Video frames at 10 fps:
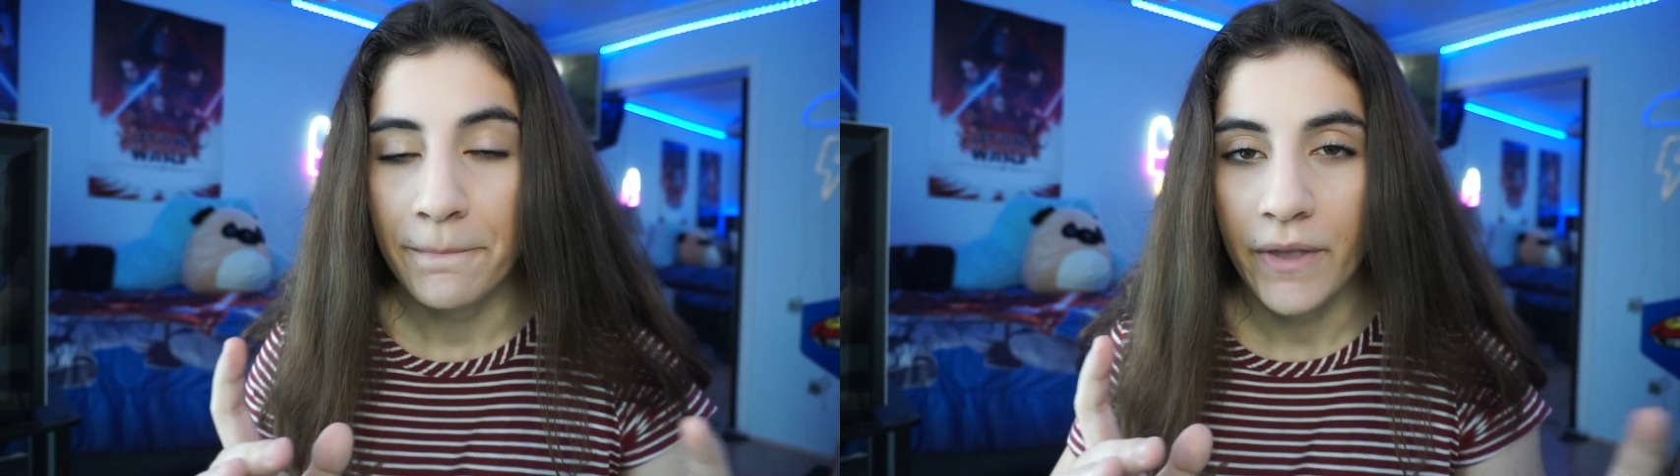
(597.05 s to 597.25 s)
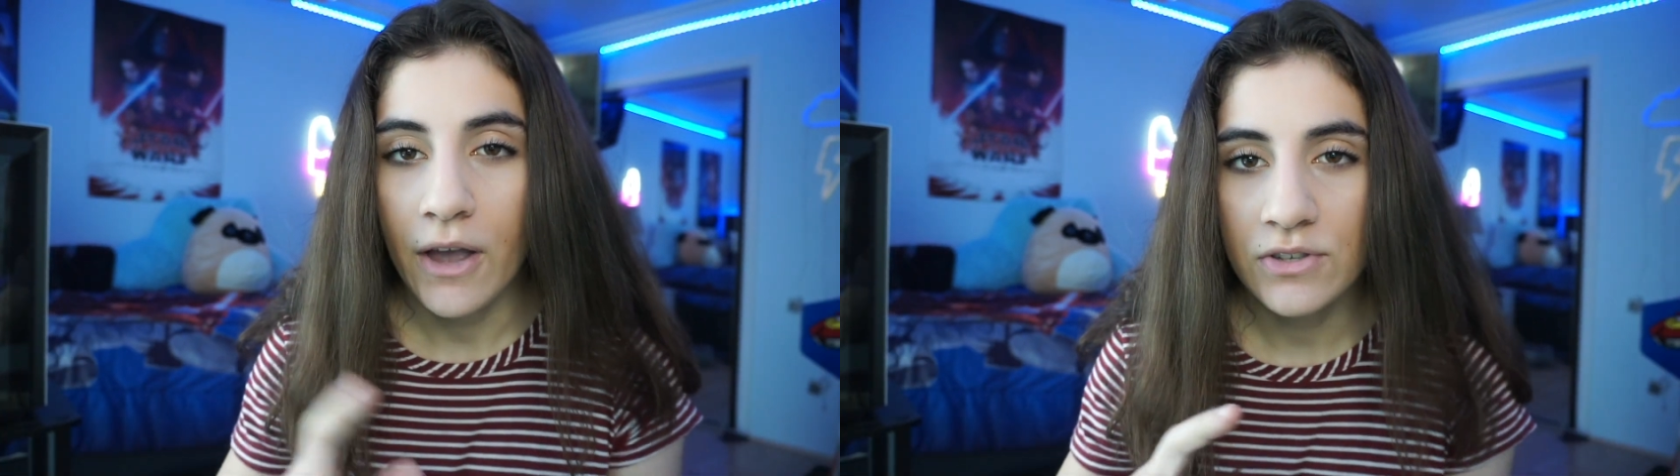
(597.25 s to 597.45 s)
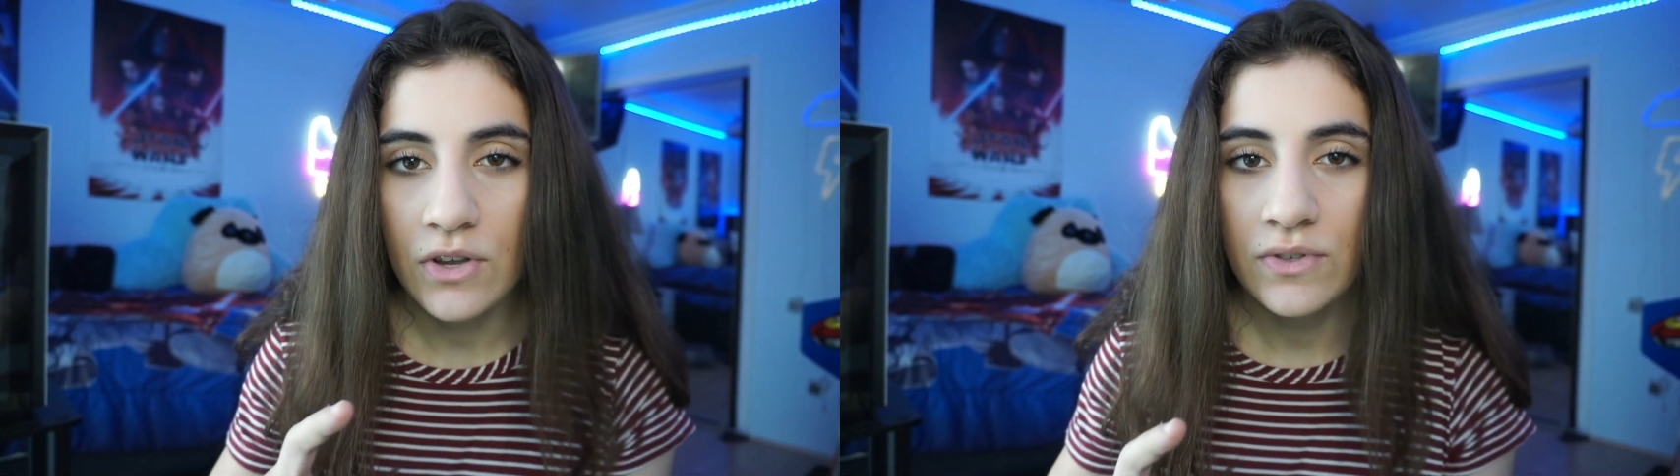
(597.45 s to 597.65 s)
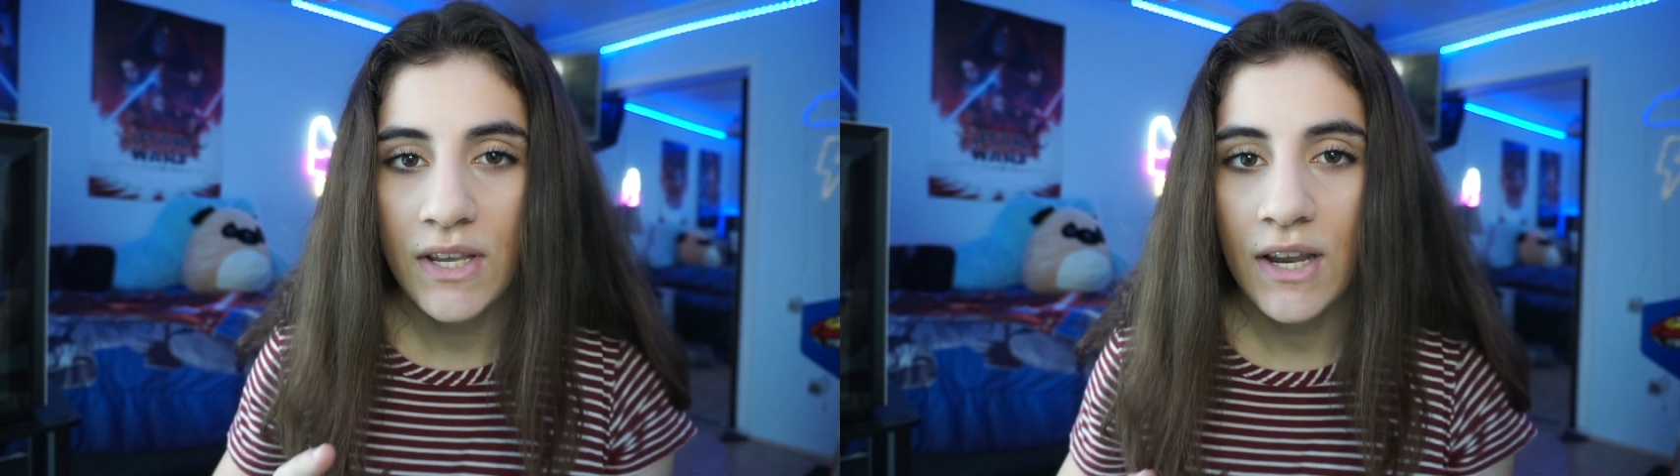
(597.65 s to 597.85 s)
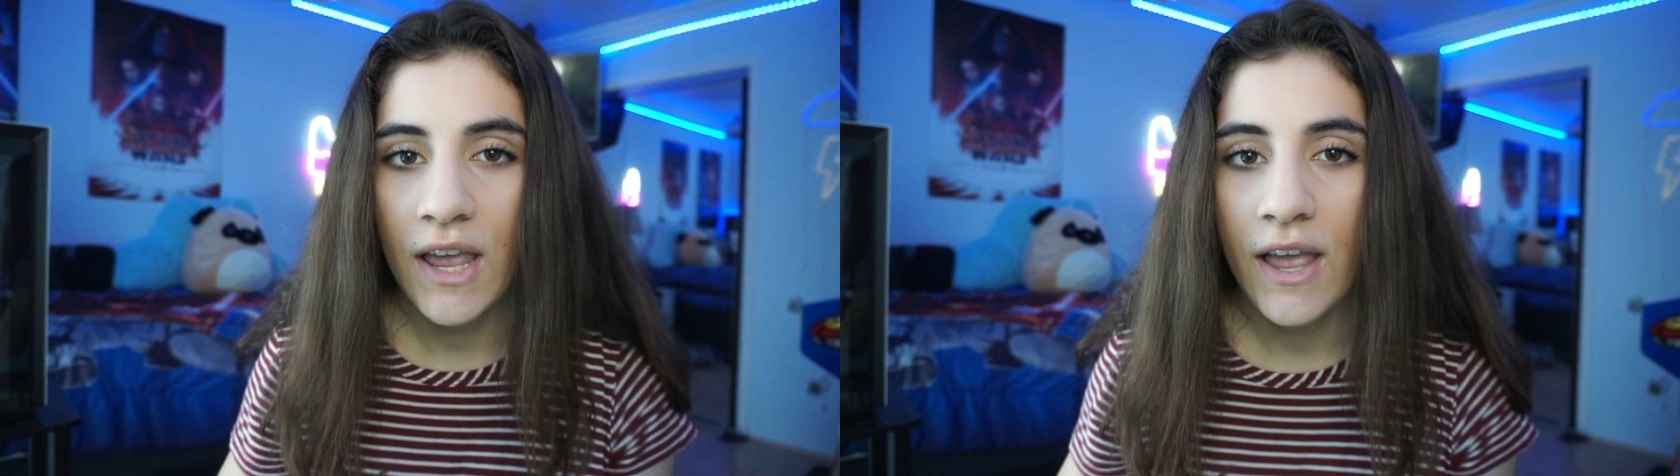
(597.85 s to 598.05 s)
I also
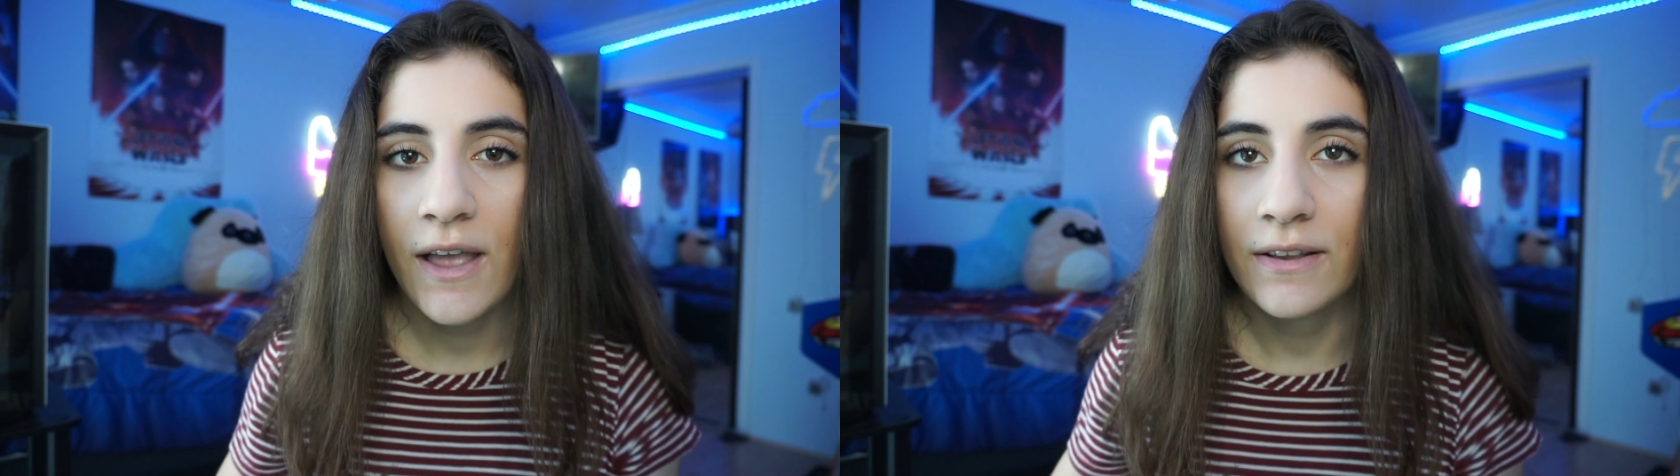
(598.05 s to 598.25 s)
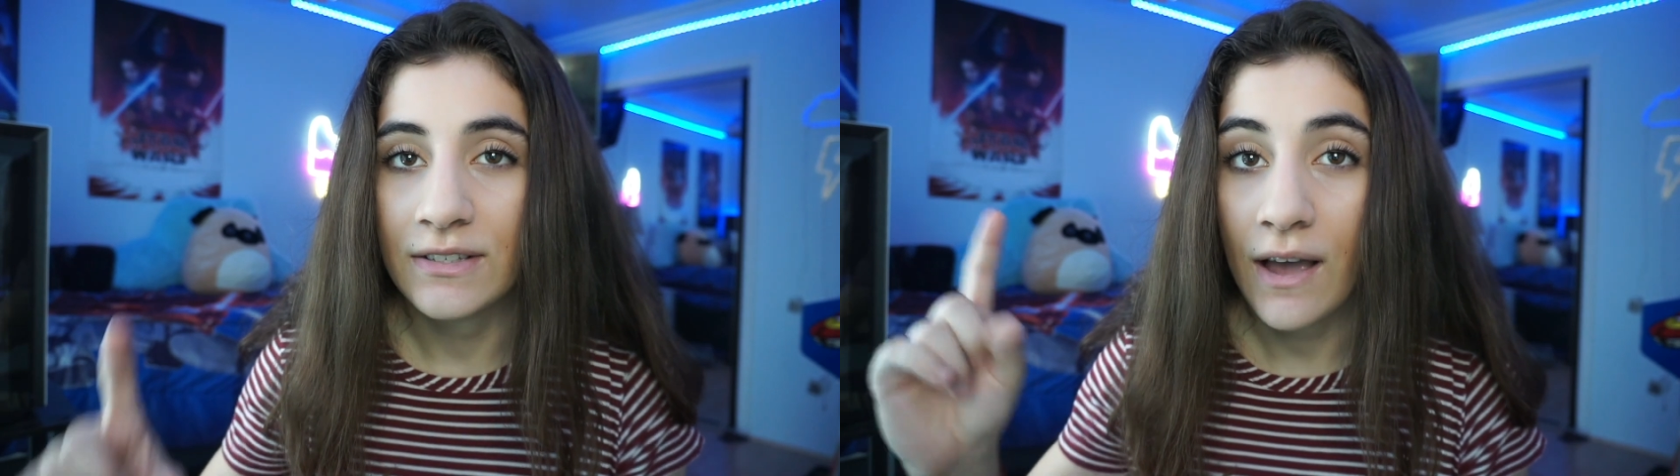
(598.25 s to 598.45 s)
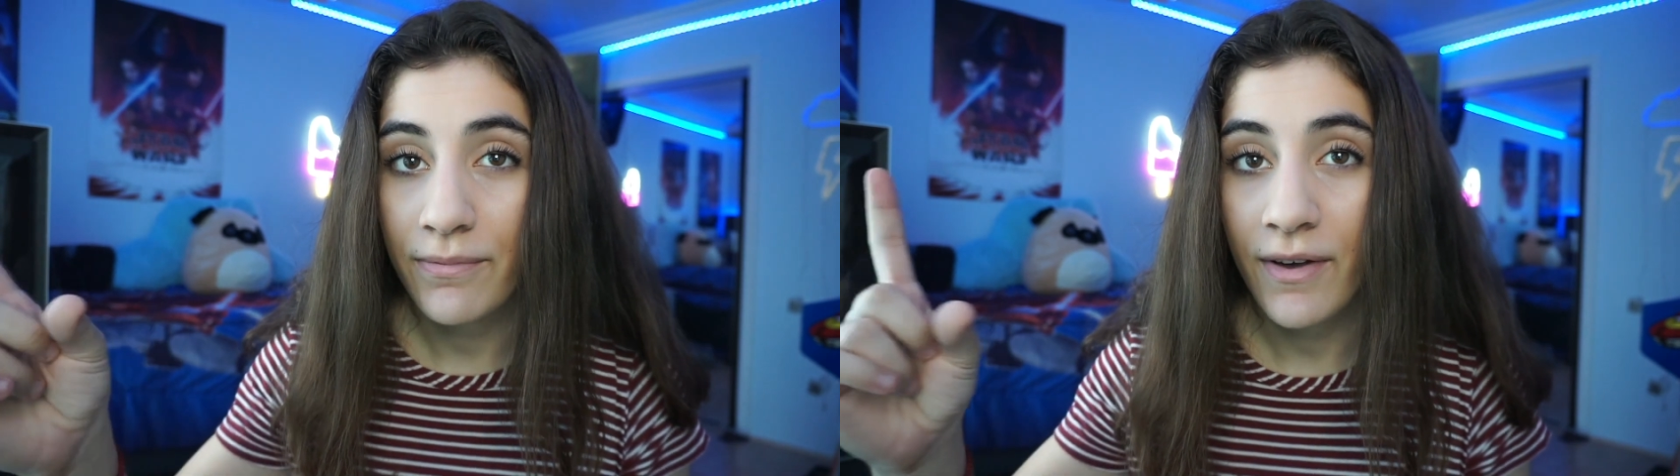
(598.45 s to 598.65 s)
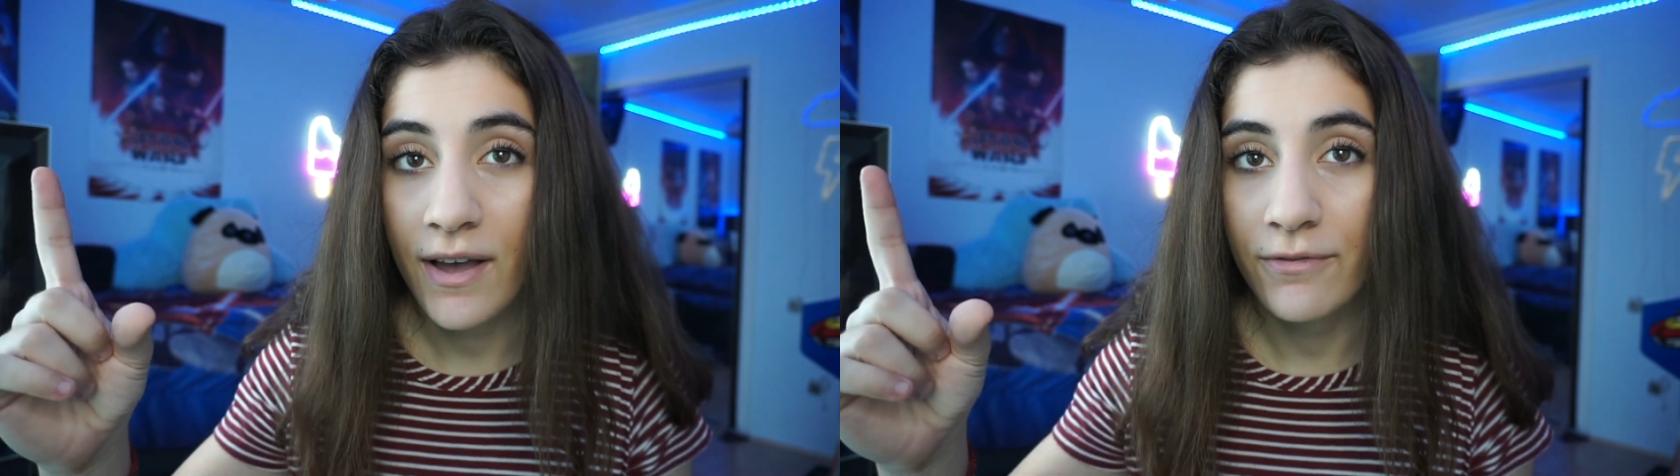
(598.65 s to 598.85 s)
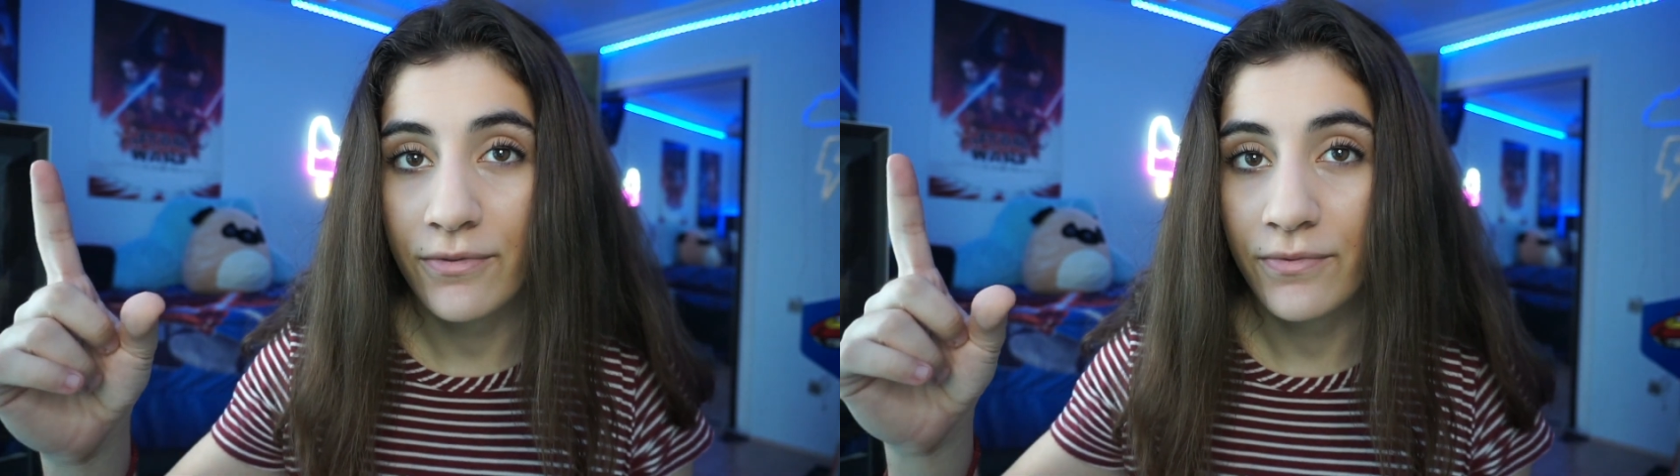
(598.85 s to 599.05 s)
did a top
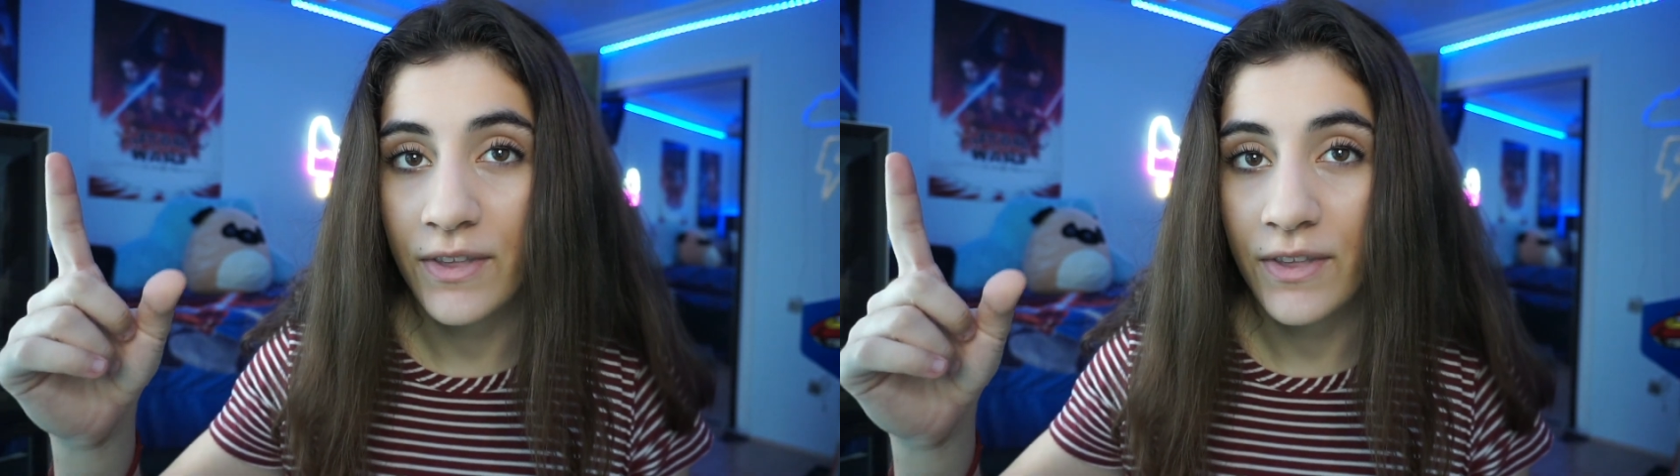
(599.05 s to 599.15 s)
5